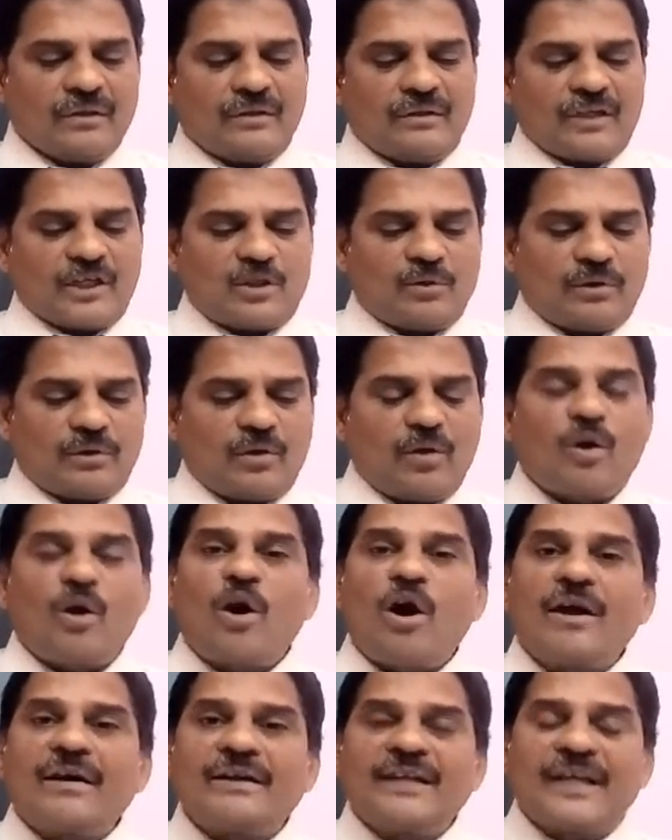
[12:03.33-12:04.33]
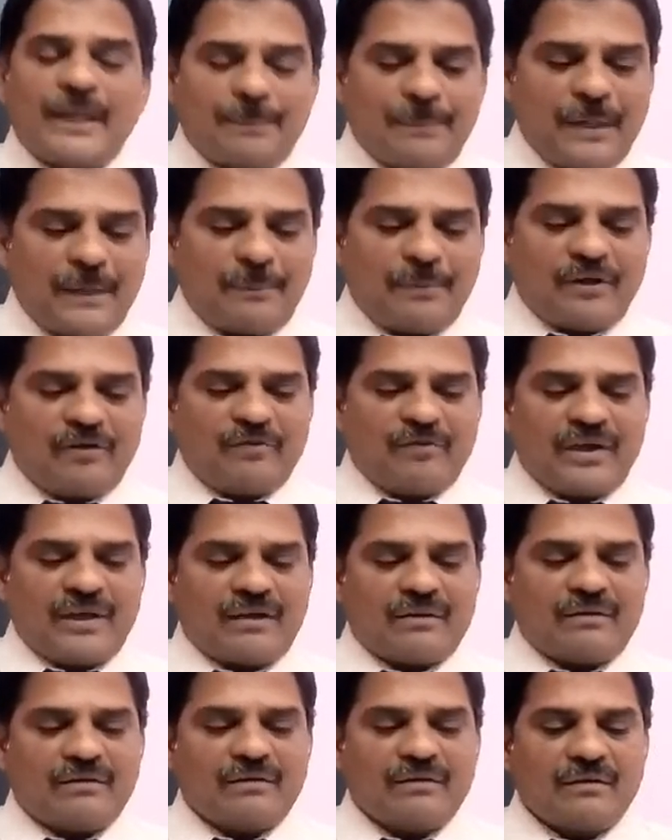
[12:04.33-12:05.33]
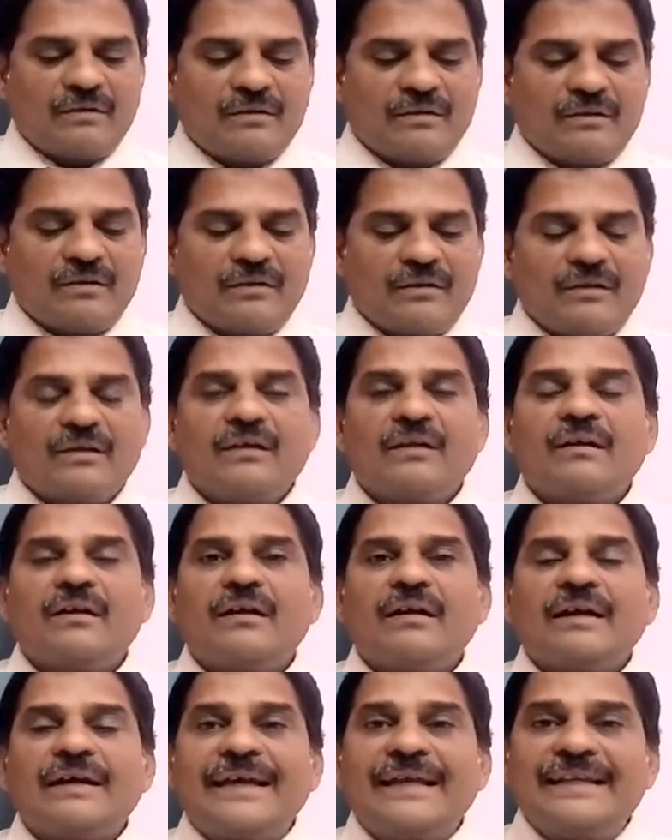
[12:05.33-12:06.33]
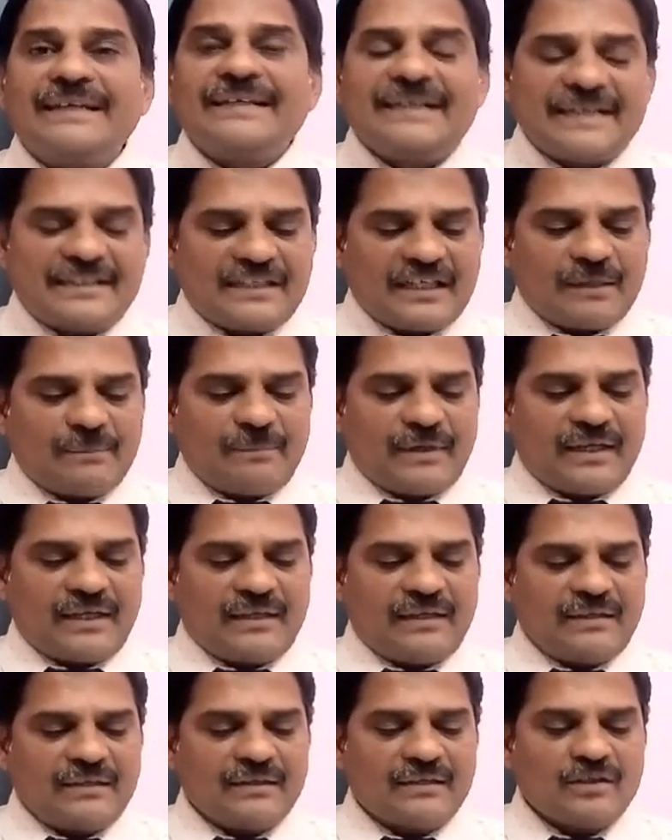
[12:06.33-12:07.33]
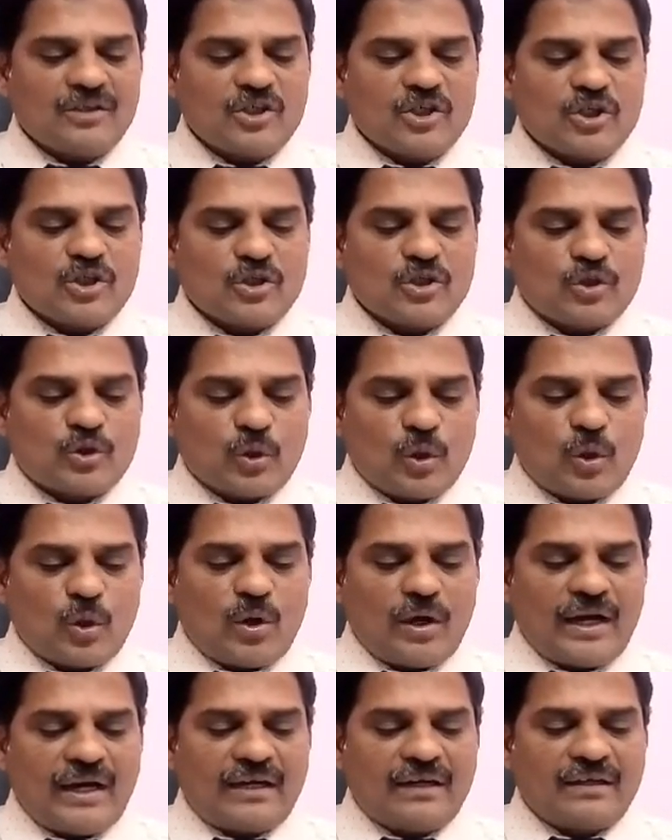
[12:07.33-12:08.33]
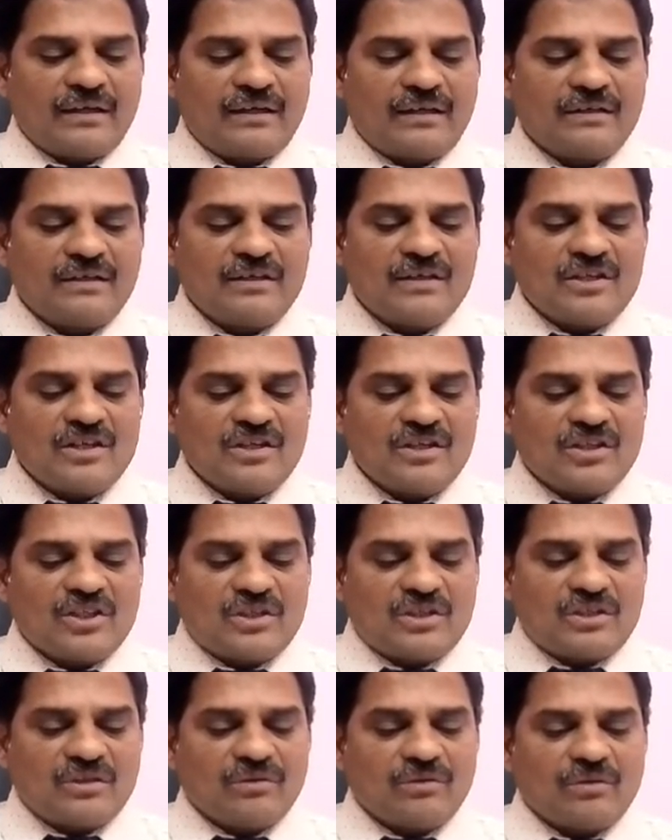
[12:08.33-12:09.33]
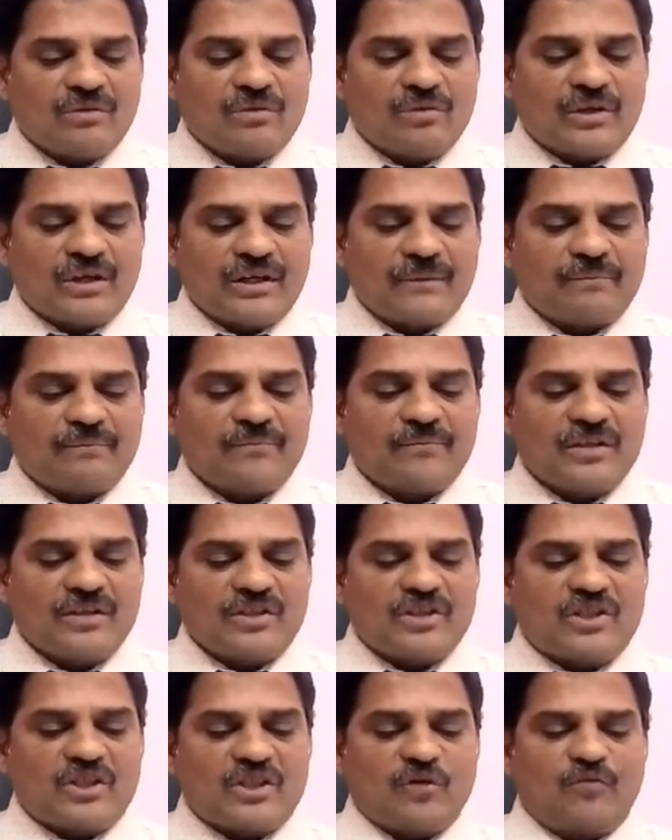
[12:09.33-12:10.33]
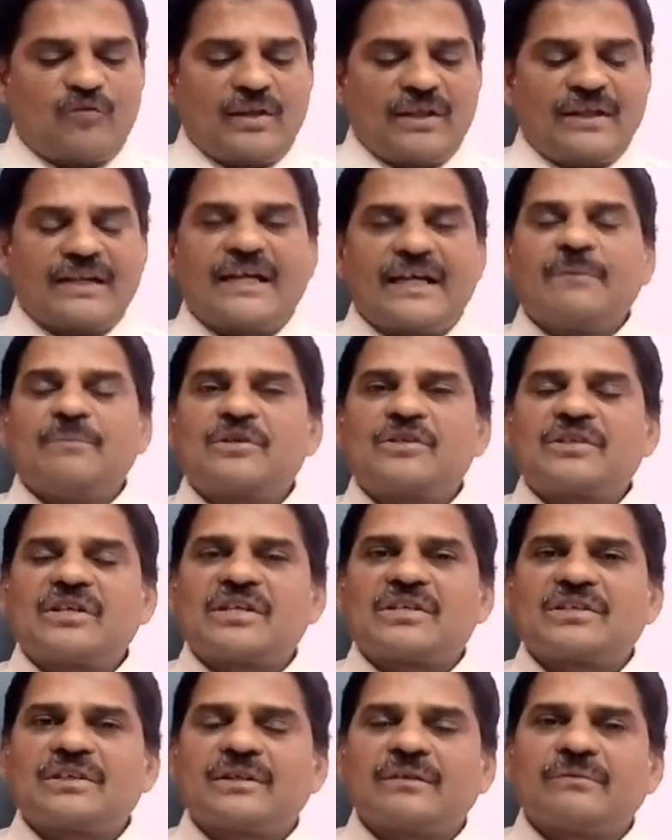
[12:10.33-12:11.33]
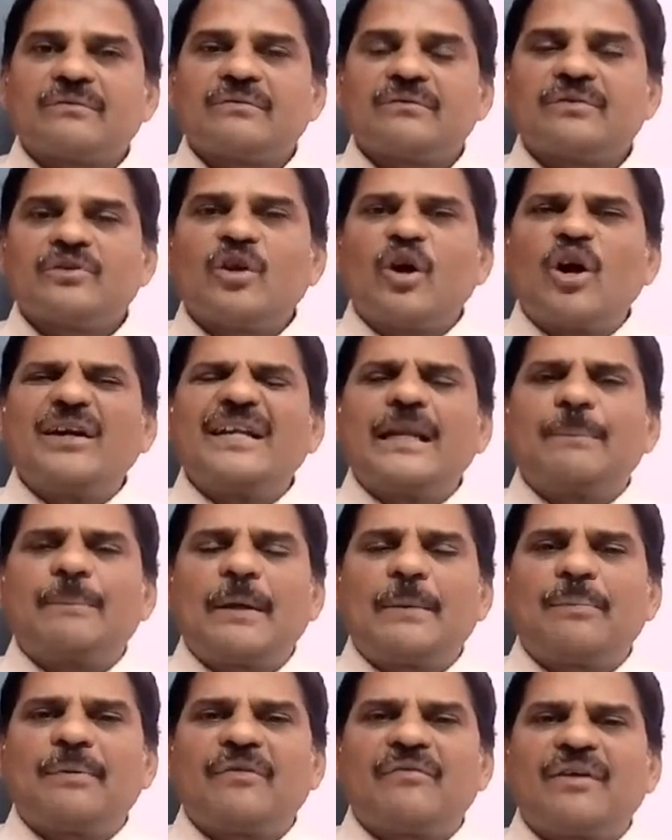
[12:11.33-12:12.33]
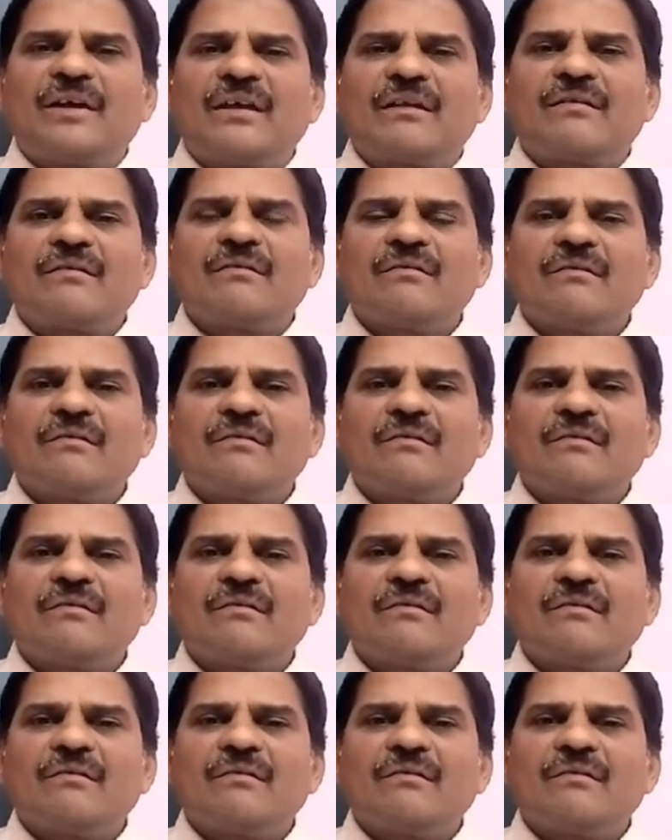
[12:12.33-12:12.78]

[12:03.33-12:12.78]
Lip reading: Next one. Ordinary people were alienated by slow and stifling administration. The ordinary people were